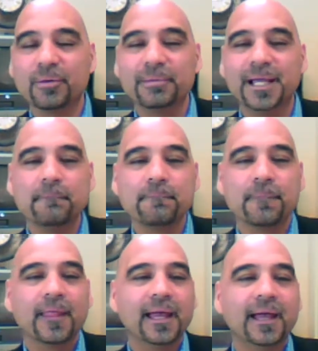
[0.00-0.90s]
They didn't
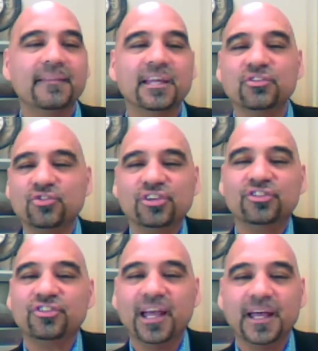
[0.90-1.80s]
have anything with
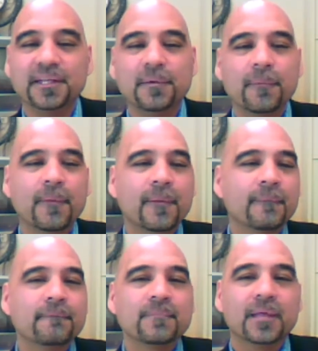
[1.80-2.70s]
for me.
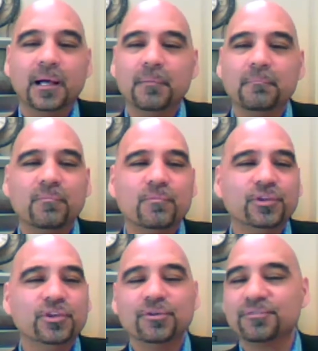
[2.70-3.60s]
And then she
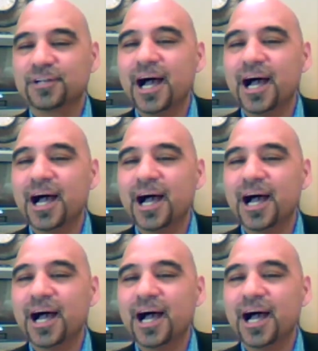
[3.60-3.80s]
said,